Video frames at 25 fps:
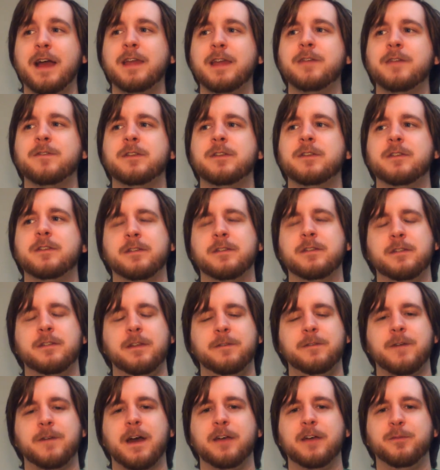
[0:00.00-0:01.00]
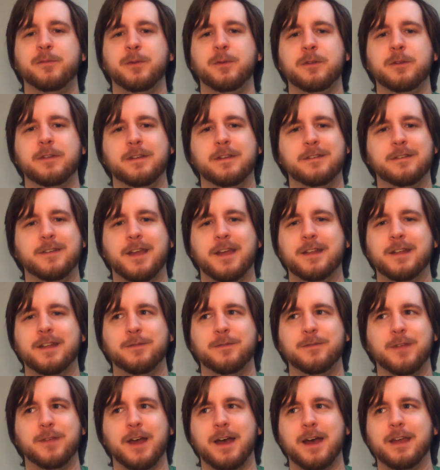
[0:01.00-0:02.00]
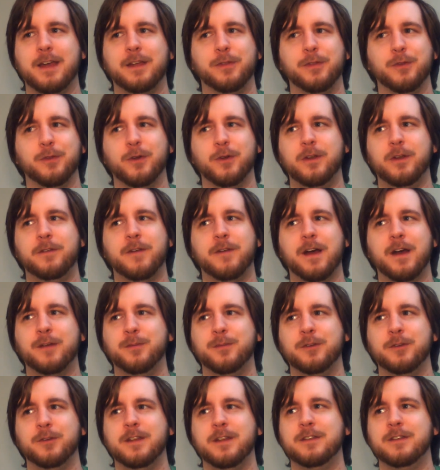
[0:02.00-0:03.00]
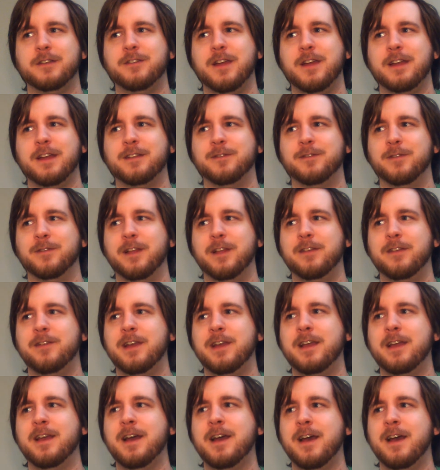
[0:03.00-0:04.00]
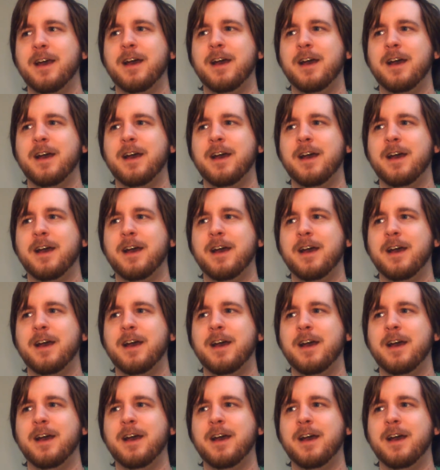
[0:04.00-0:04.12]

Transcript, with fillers: I give a 65% chance of dying and 35% chance of living,